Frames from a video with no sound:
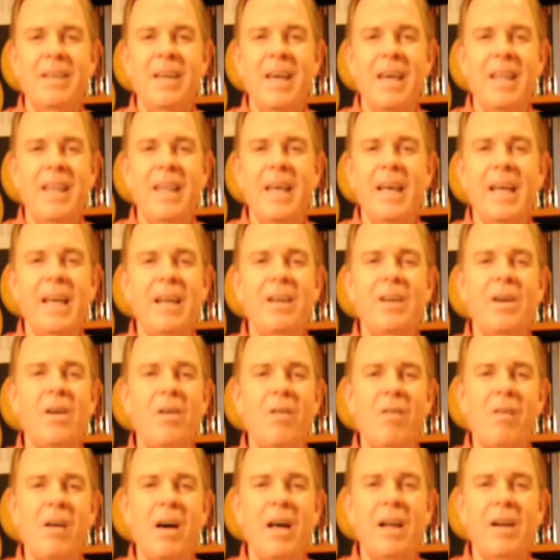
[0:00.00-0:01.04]
and they can
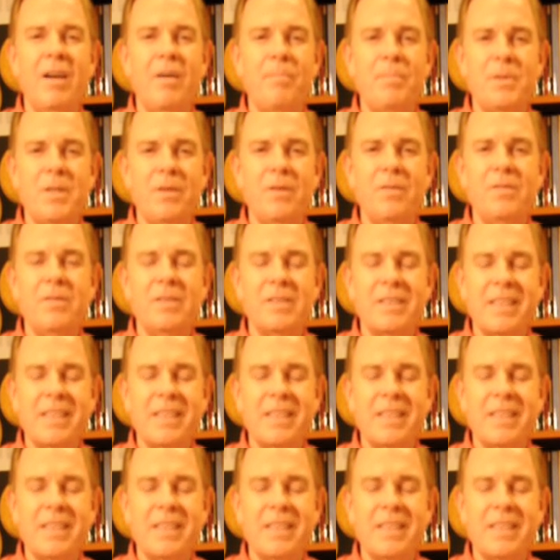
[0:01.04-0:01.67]
go on up to